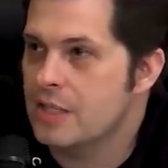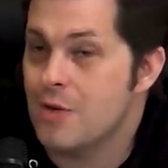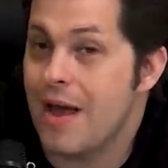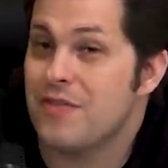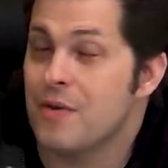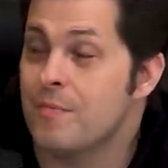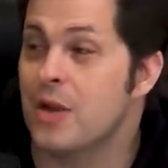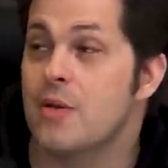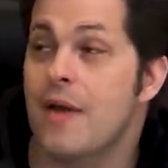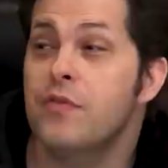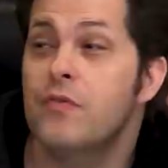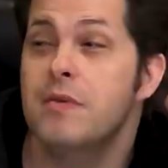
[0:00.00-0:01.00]
So you have to, but
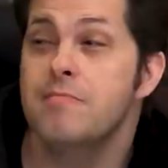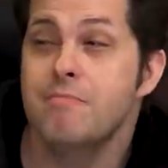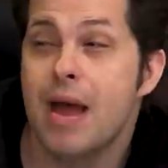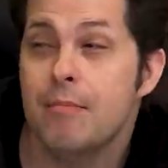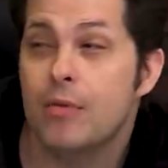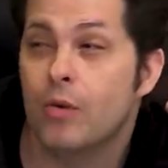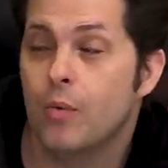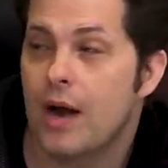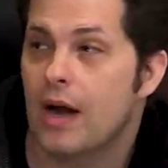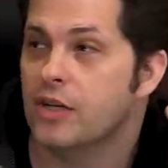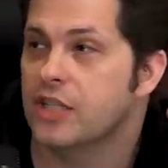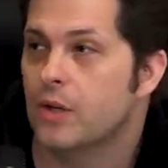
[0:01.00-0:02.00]
you have to remember
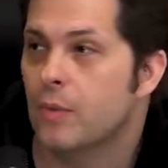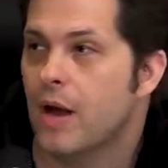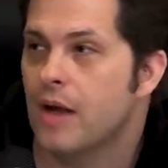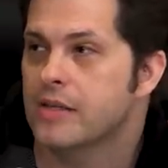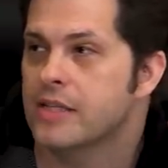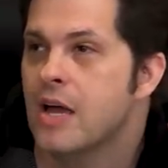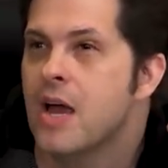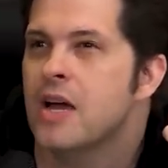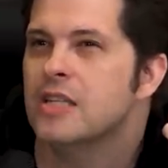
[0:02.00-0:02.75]
where she was.